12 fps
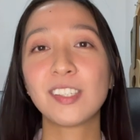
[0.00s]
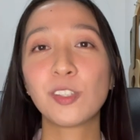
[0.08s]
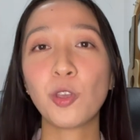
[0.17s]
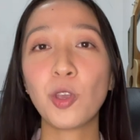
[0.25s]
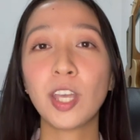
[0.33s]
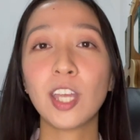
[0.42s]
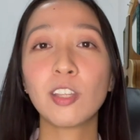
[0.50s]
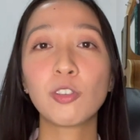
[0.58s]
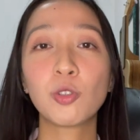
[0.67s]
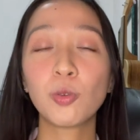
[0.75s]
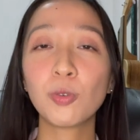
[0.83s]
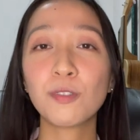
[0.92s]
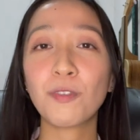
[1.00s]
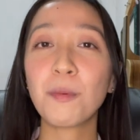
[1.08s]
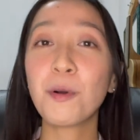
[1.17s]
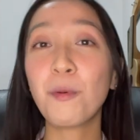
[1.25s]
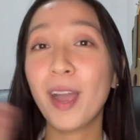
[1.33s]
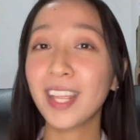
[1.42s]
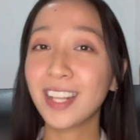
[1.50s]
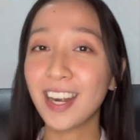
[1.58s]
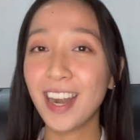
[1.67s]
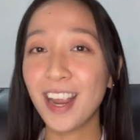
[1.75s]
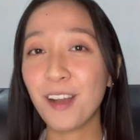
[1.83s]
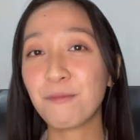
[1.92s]
So you can choose from a wide
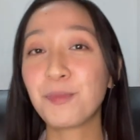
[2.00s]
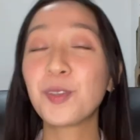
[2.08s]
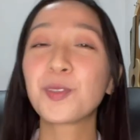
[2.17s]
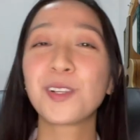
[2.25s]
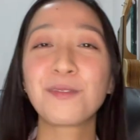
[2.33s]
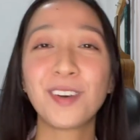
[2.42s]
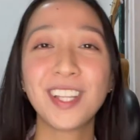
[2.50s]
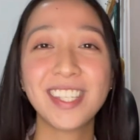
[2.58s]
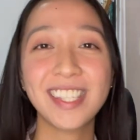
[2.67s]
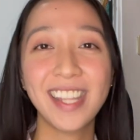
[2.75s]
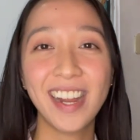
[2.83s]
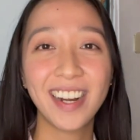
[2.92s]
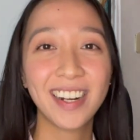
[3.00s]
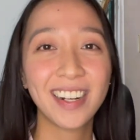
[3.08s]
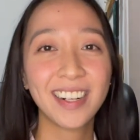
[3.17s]
array of mutual funds there.